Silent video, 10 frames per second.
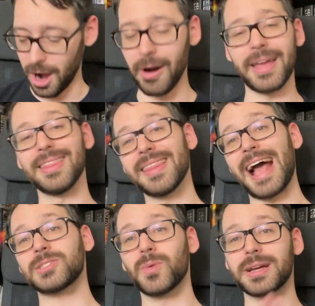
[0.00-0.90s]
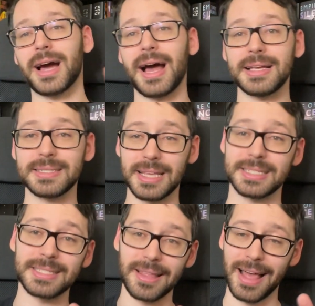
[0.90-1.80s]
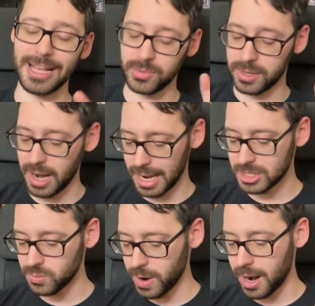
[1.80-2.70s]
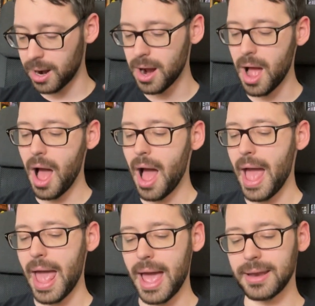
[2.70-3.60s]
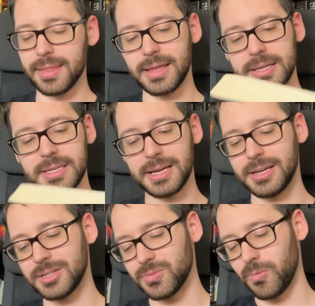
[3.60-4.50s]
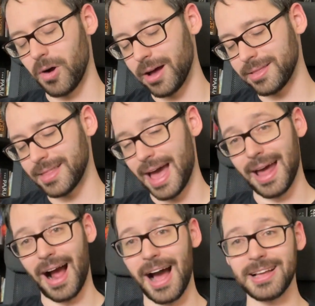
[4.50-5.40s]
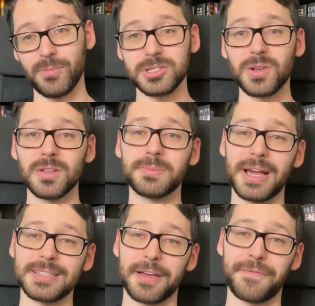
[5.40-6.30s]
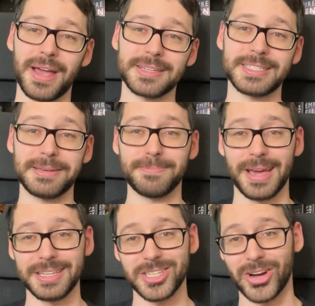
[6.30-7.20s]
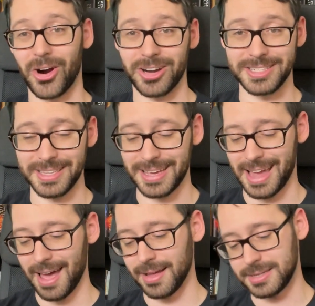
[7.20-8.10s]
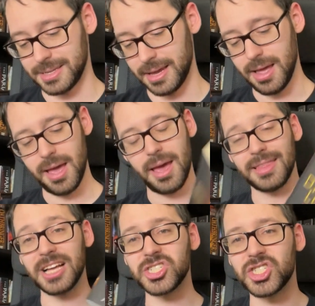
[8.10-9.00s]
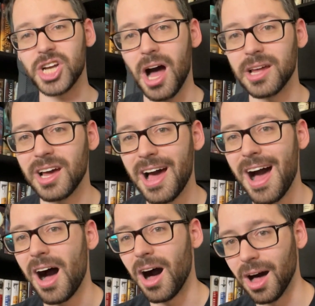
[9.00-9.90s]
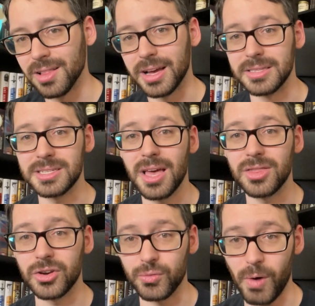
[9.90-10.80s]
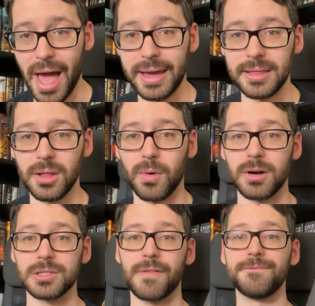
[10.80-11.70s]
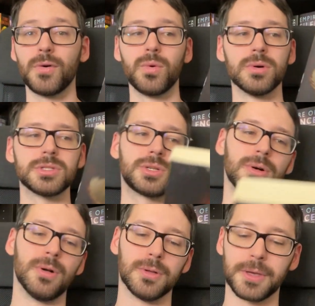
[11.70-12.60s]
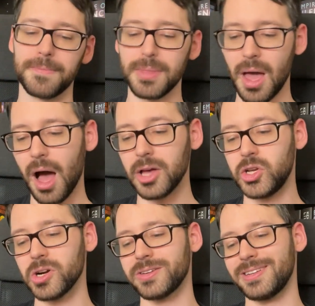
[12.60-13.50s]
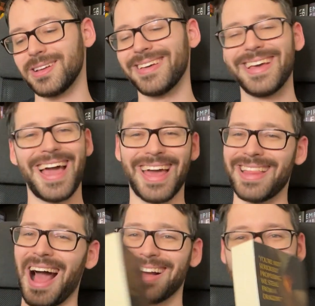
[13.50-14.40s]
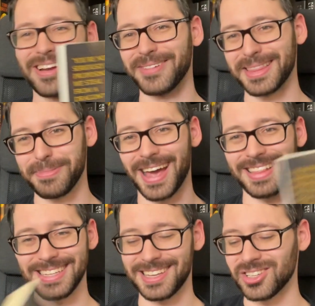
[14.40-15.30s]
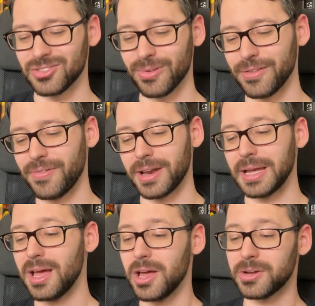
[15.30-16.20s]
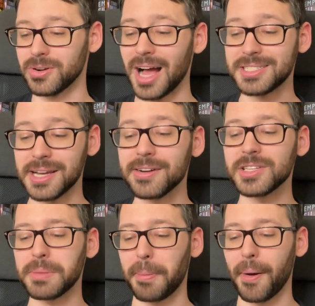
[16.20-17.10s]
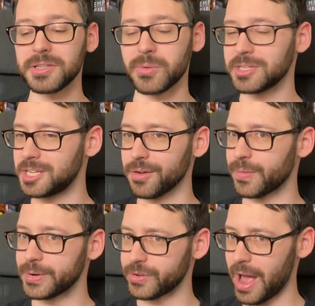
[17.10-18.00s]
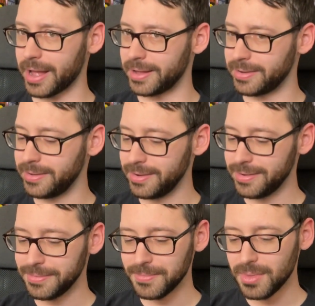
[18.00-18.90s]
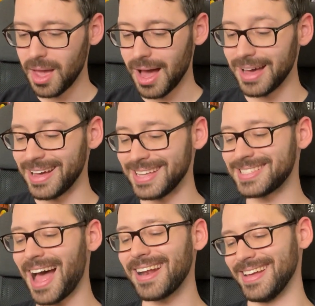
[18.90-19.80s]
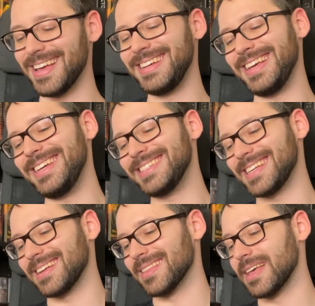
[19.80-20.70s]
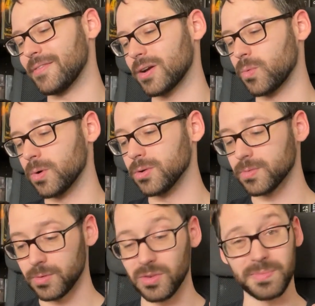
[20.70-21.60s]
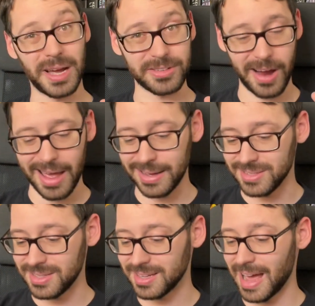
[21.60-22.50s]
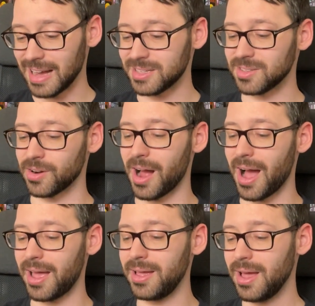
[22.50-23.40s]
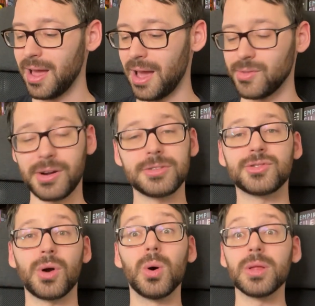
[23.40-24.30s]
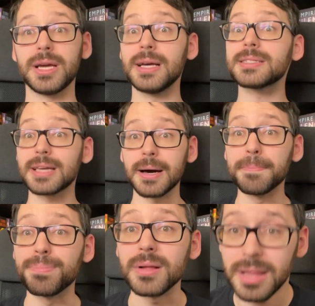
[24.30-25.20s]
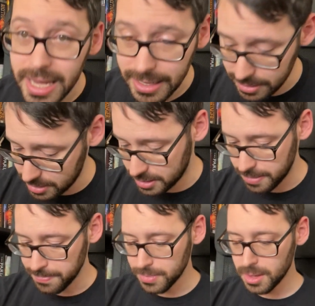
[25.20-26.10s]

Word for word: Alright, last one, guys. This is the last one, I swear. And this is one that I was sold to me as like fantasy meets Guardians of the Galaxy. And that's John Holland's The Dragon Lords, Fool's Gold. You're, and I gotta read the back of this because it's really funny. You're not seriously proposing we steal from a dragon. Uh, it's not easy to live in a world ruled by dragons. The taxes are high, and their control is complete.